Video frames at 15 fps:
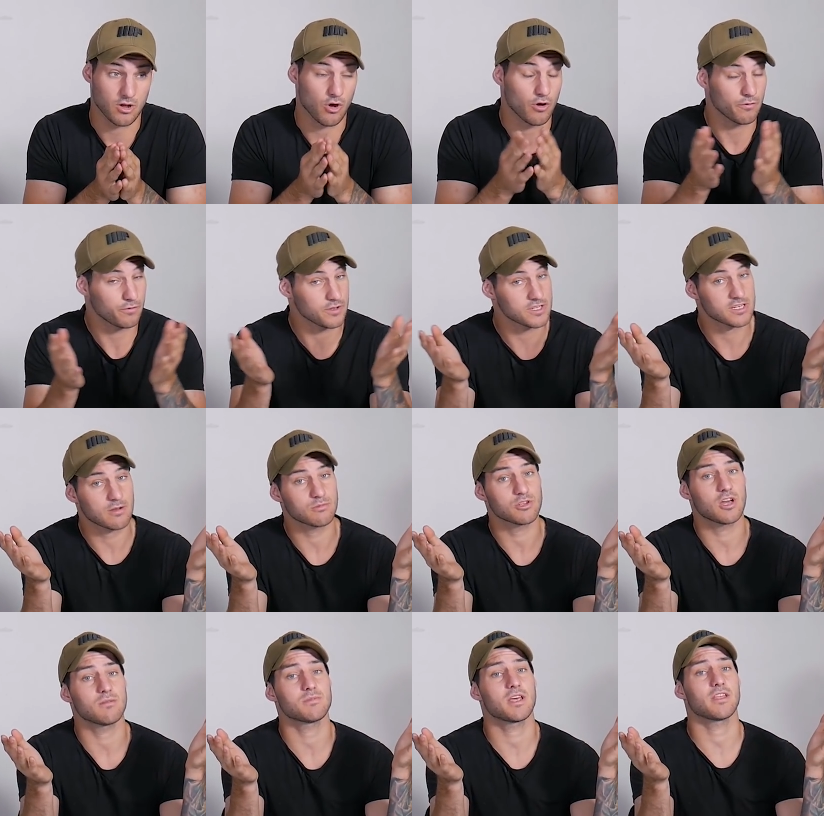Hopefully
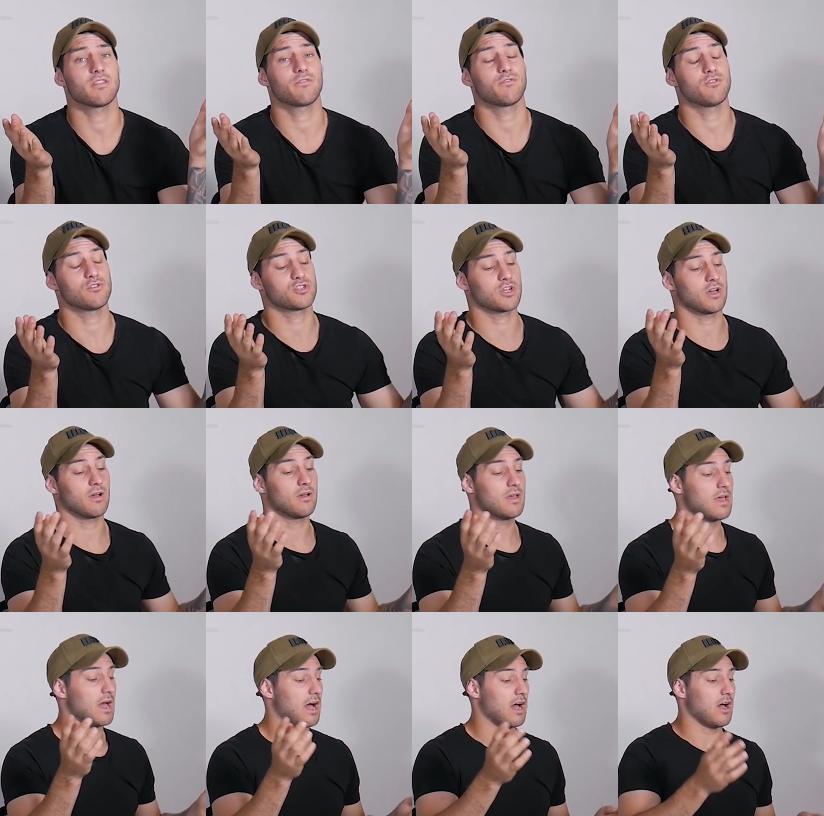sometime down in the future.
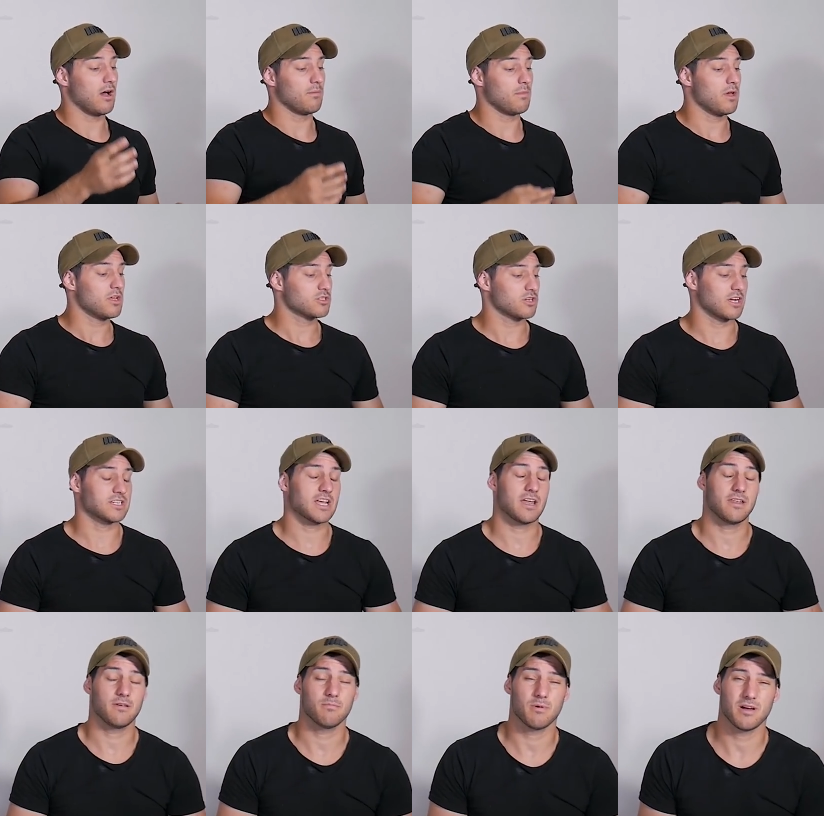
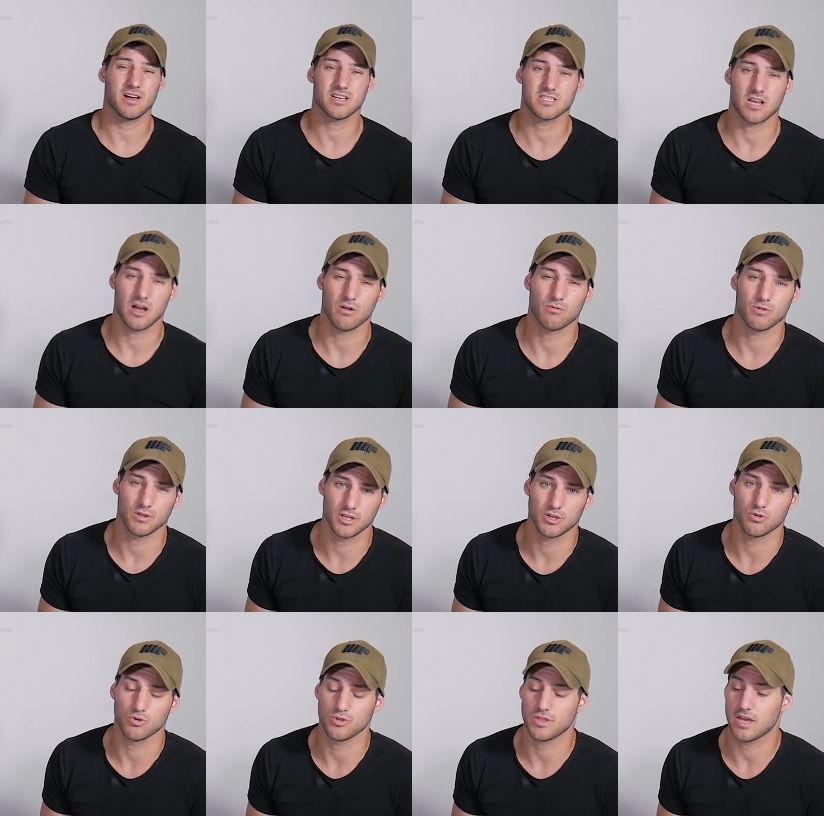Titanium bars are really
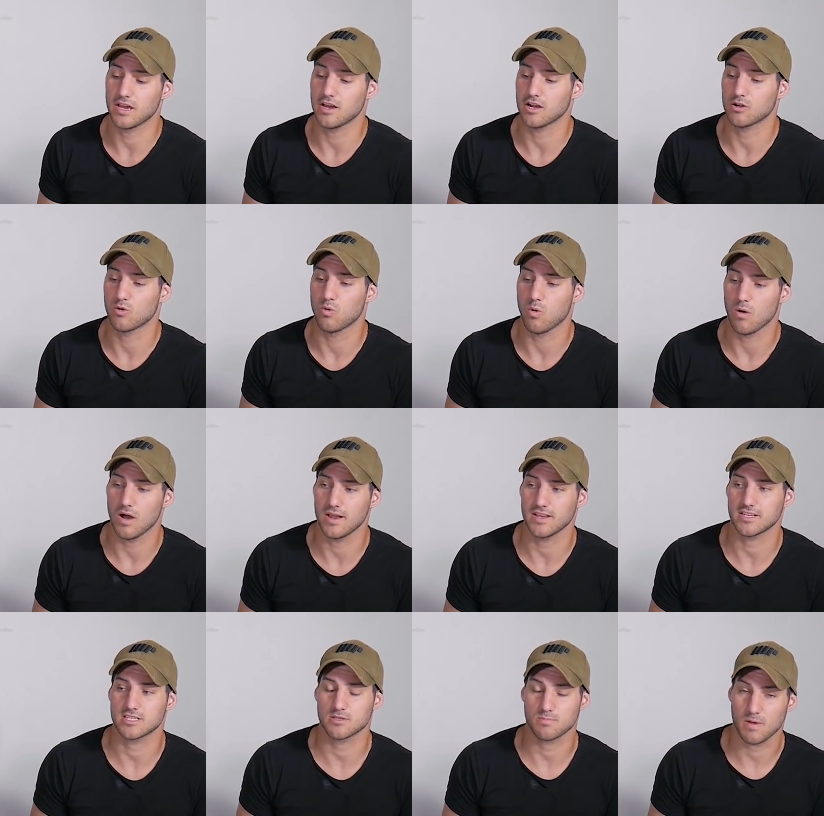good. They are quite
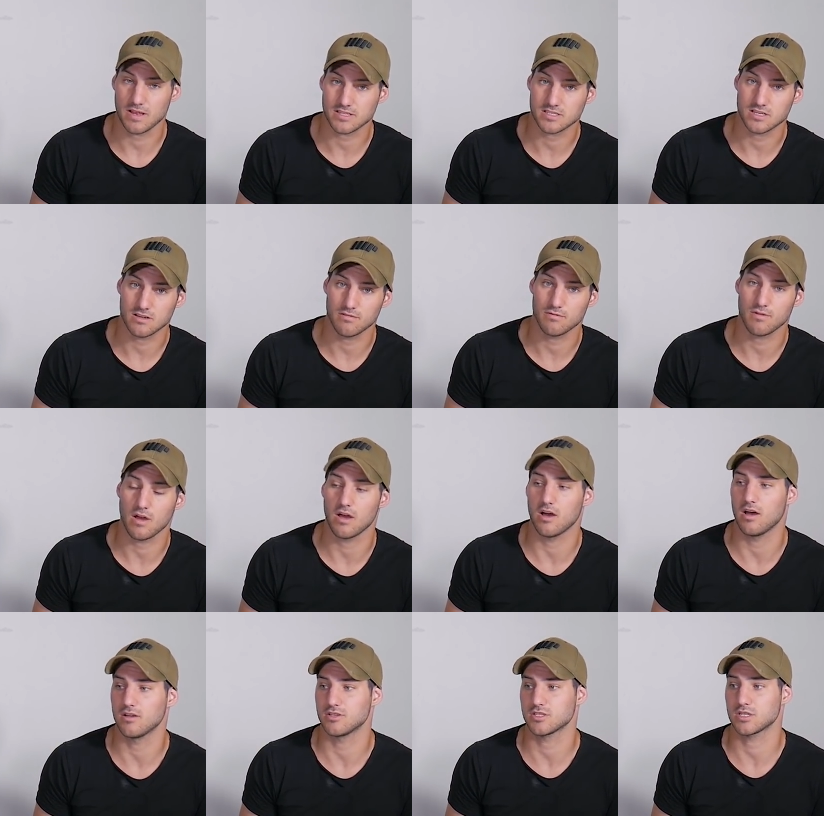expensive
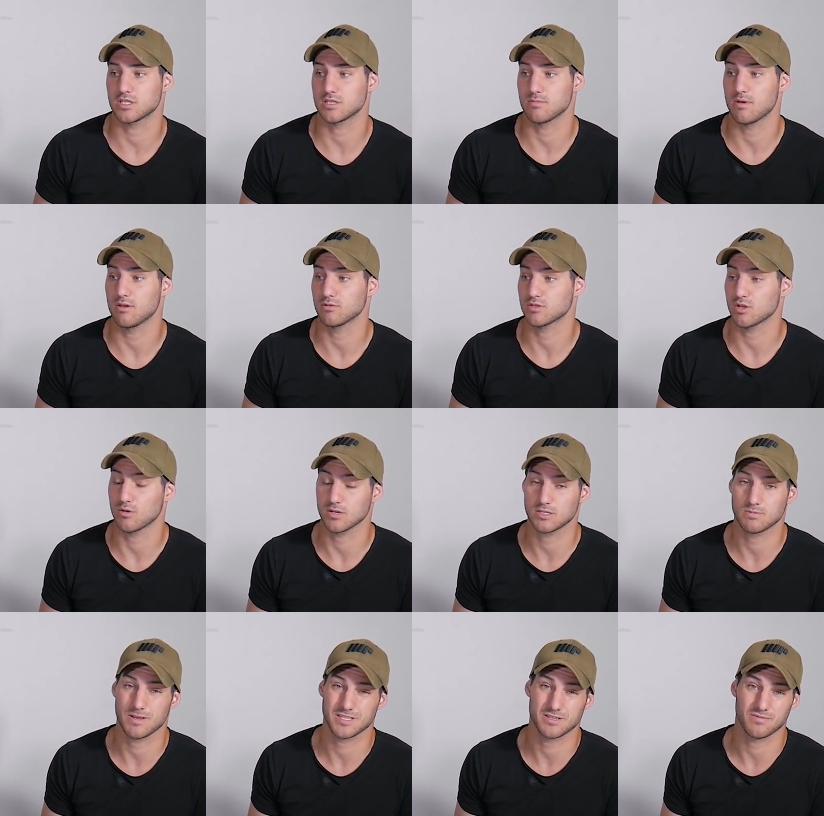just because the metal is so
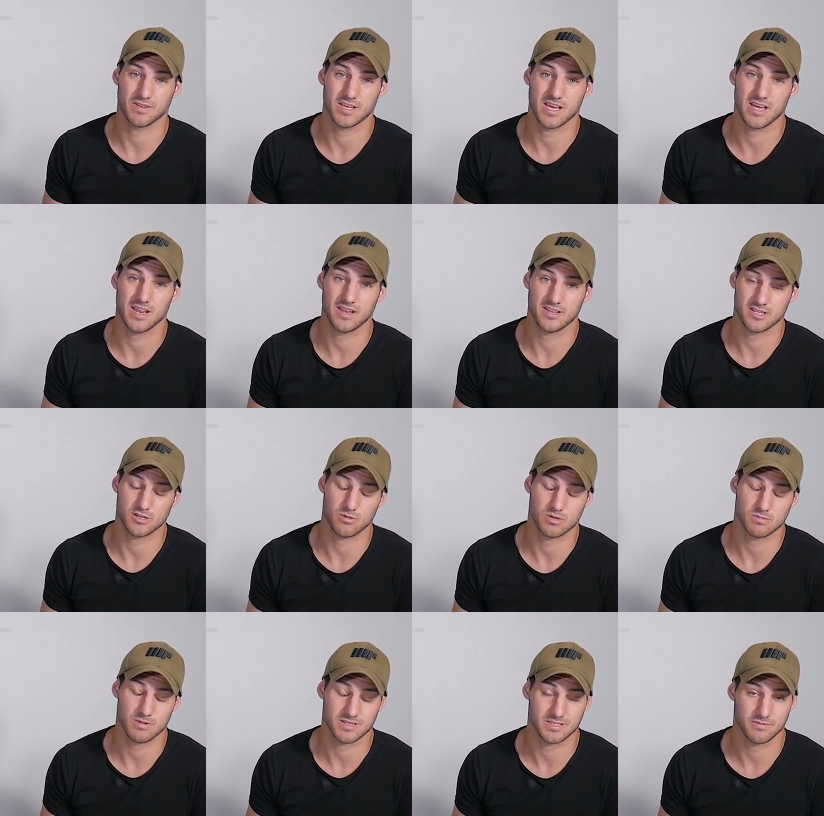expensive to get and they're so
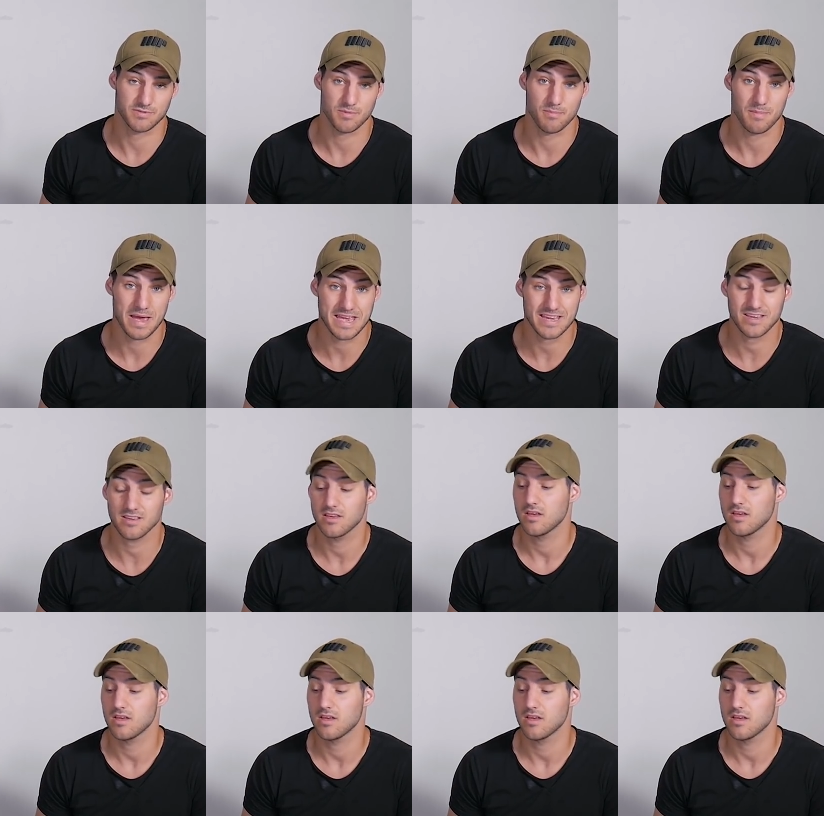expensive to make.